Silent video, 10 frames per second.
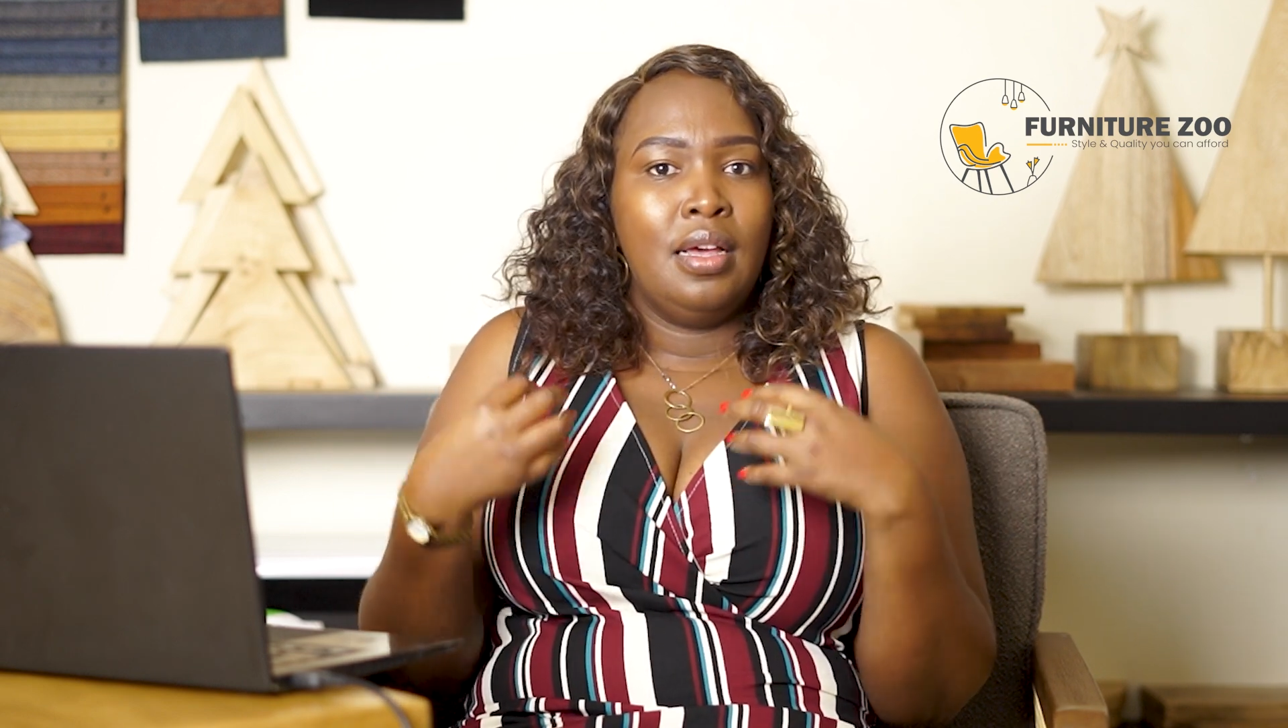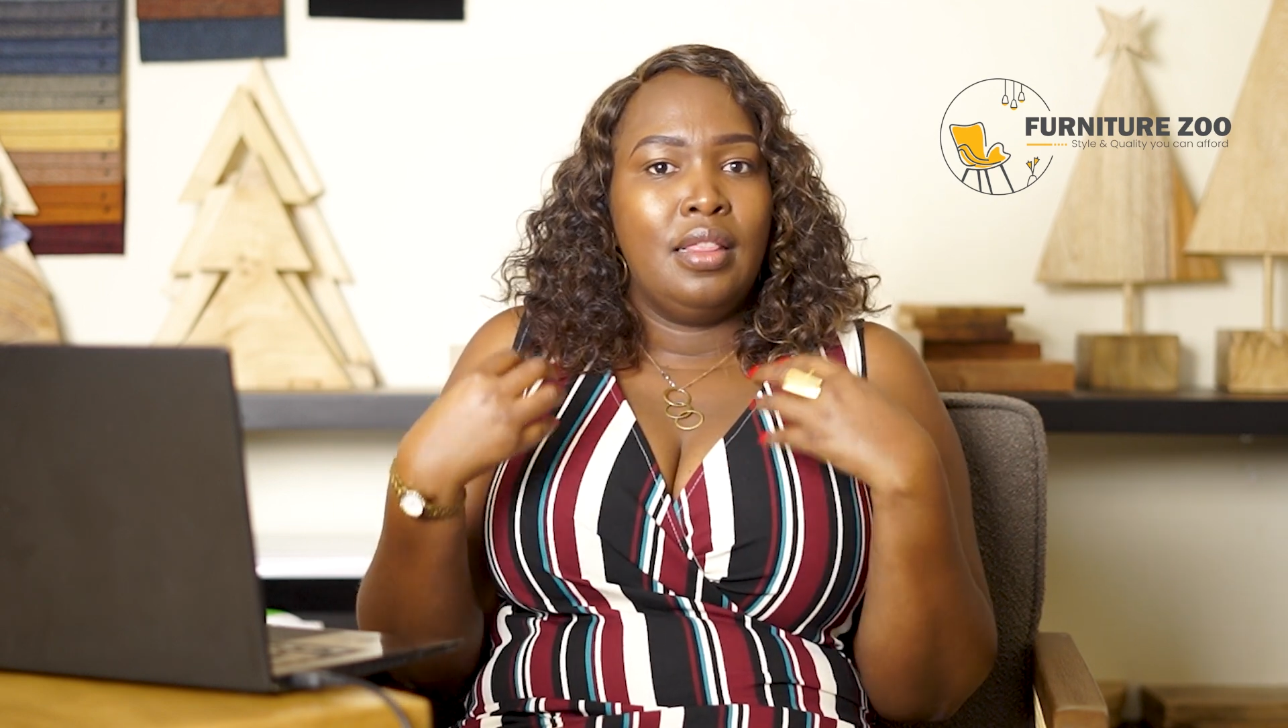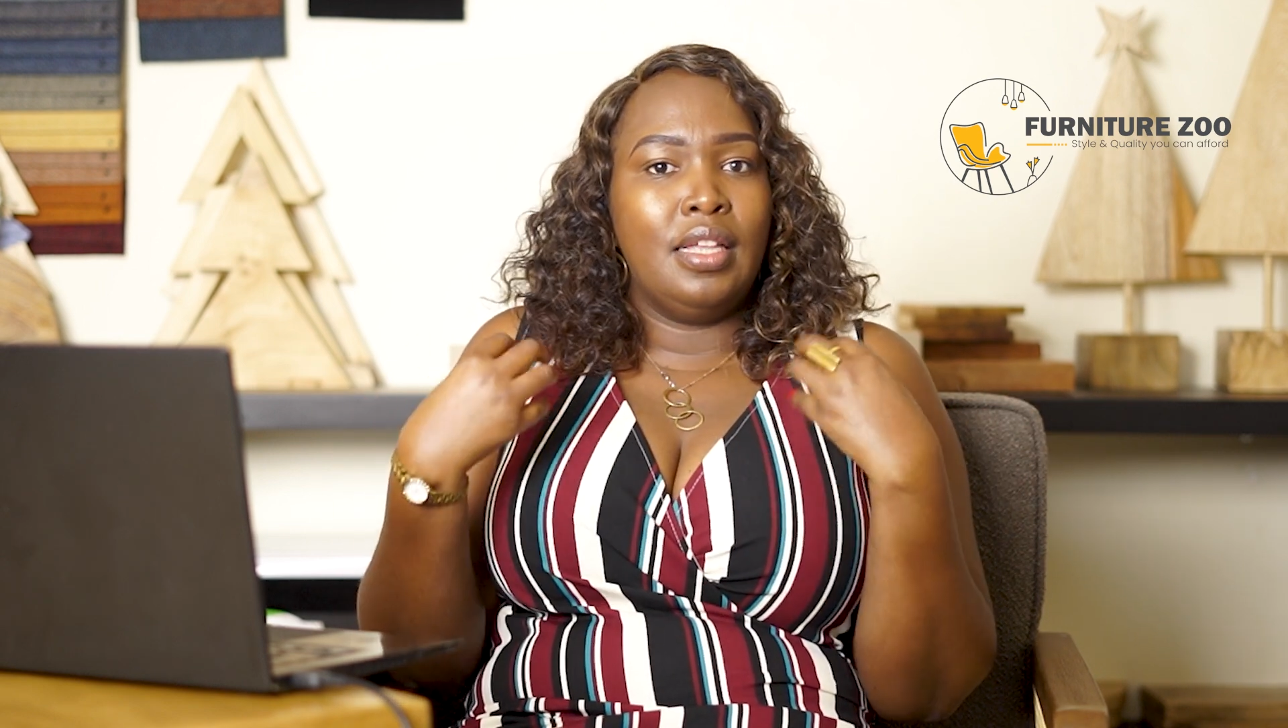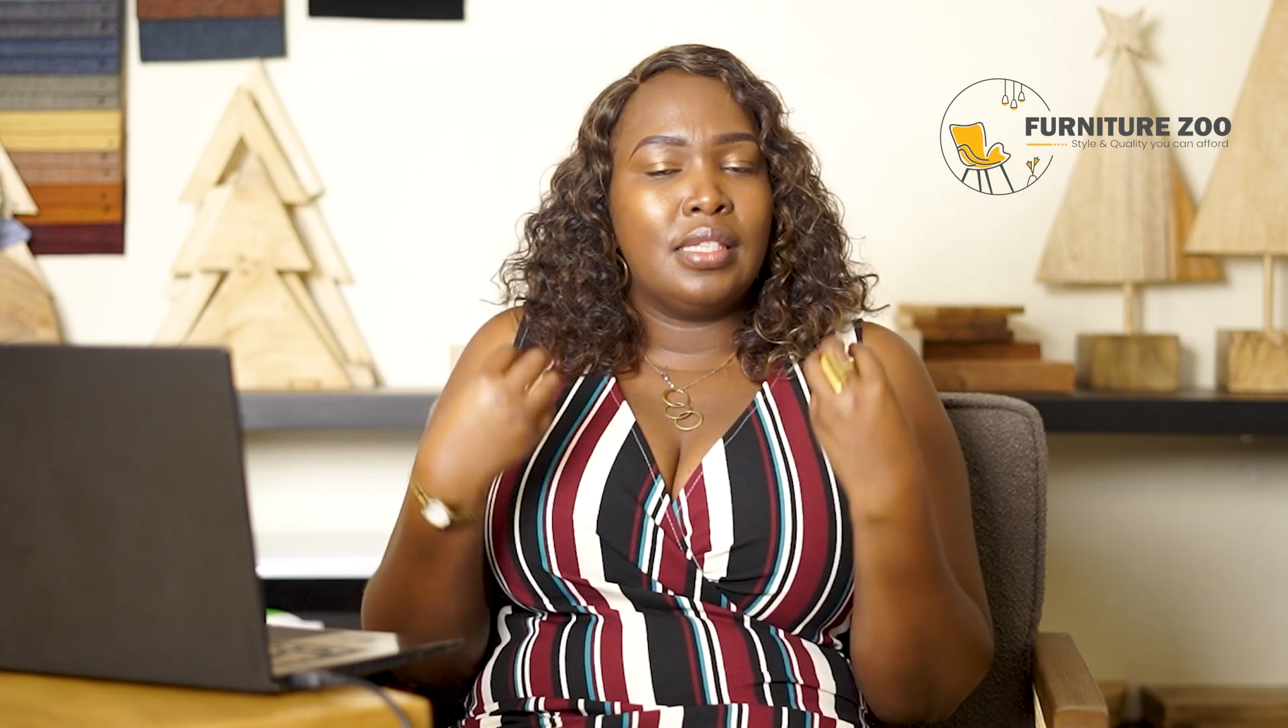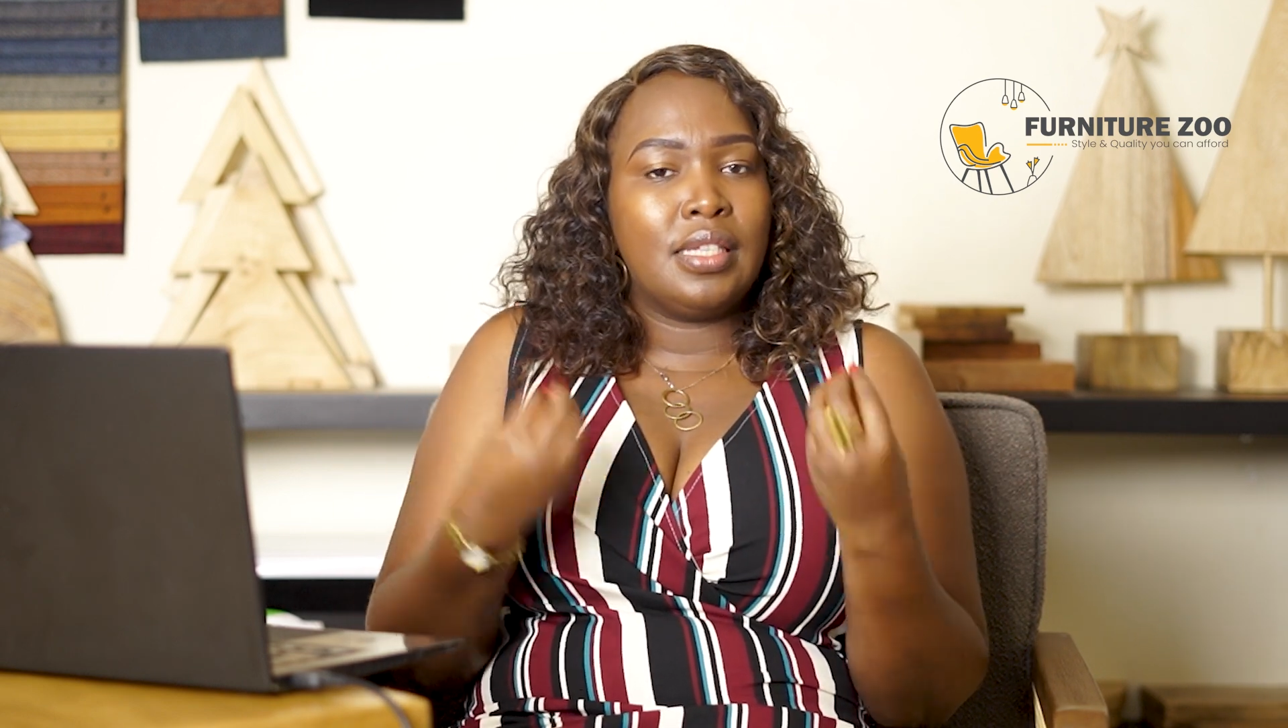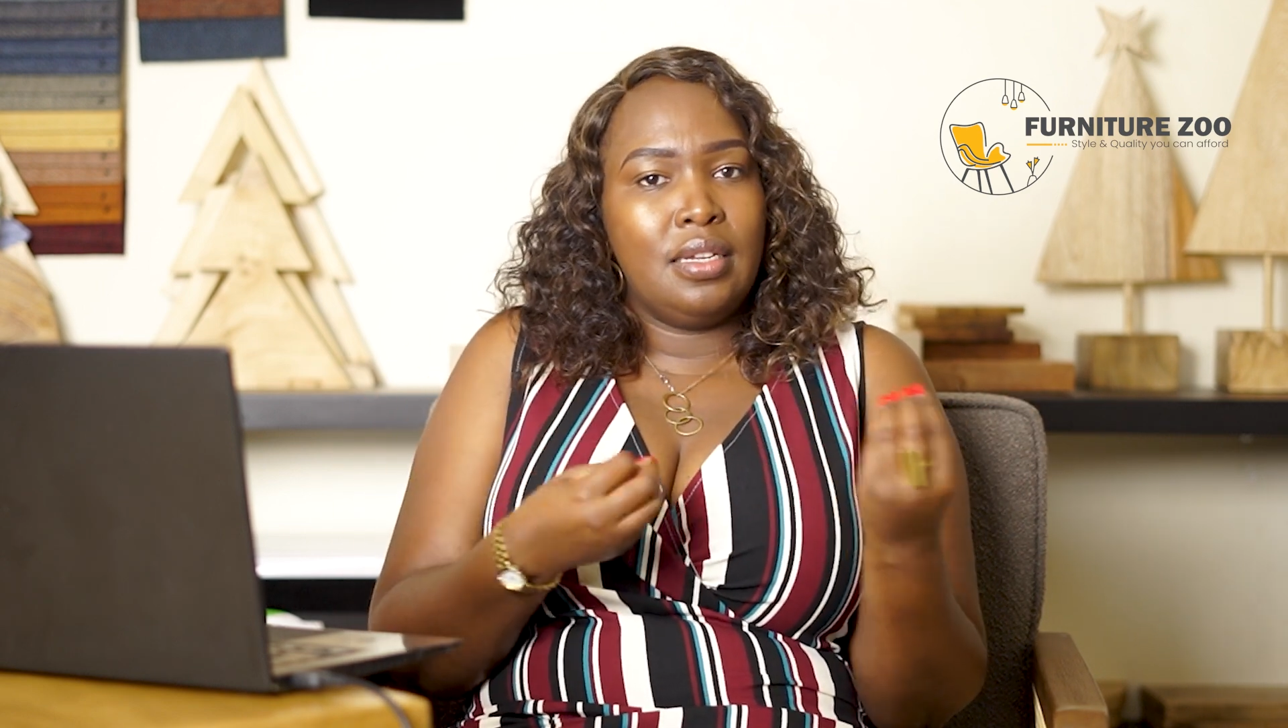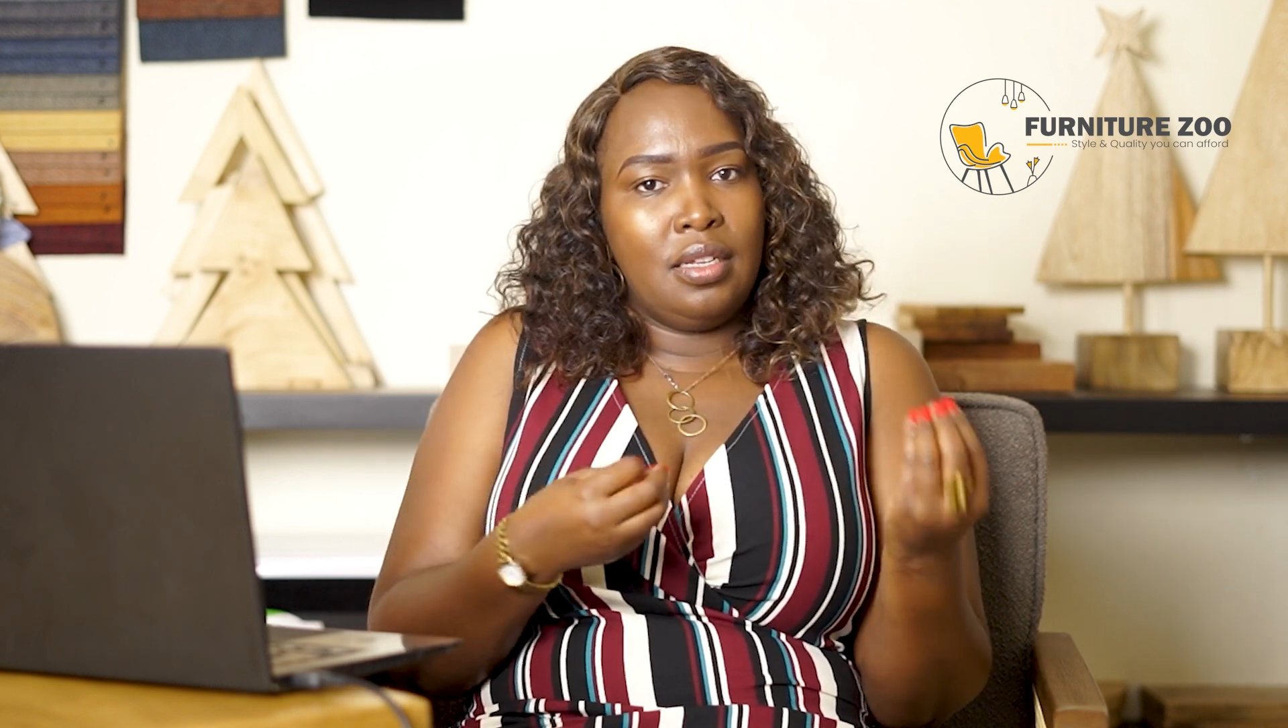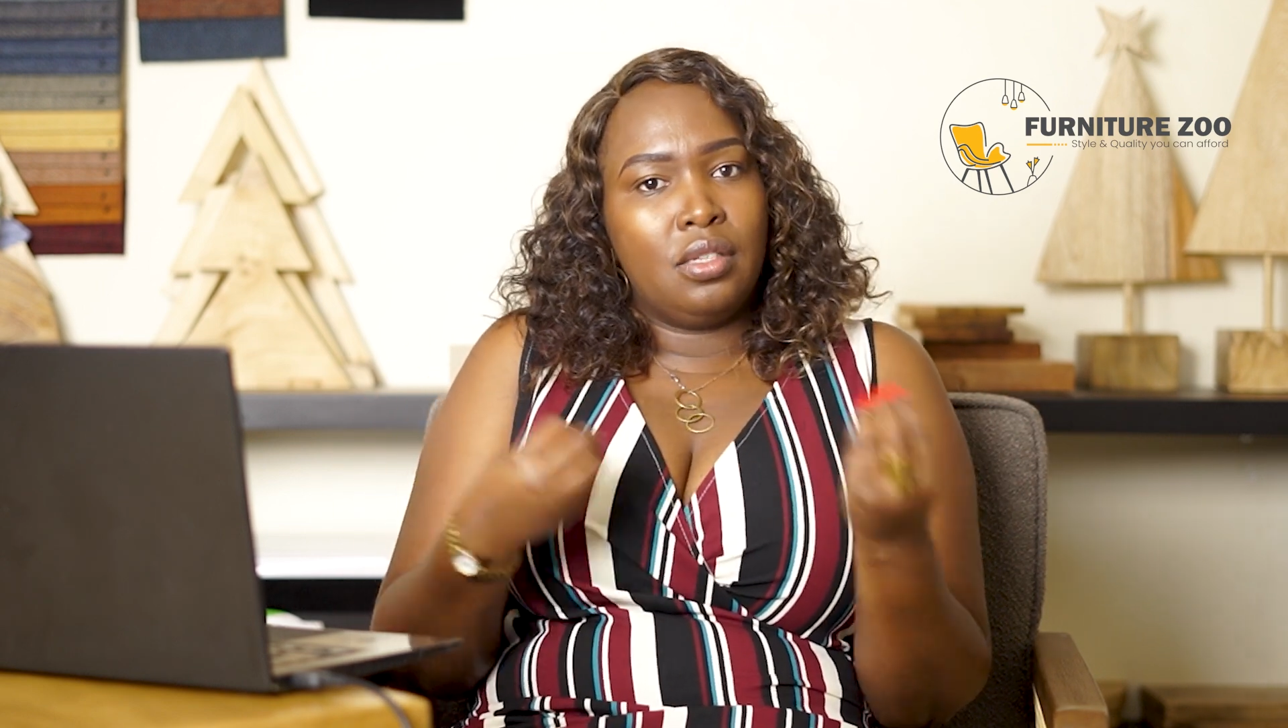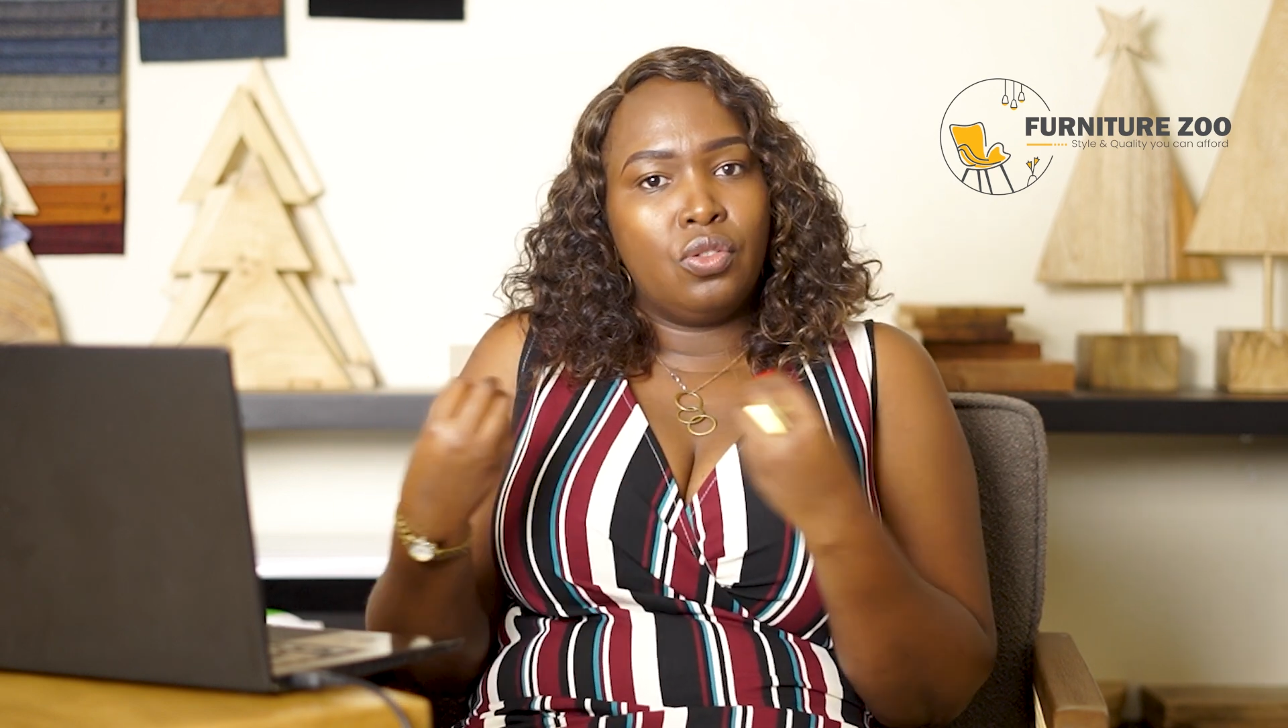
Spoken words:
the stain needs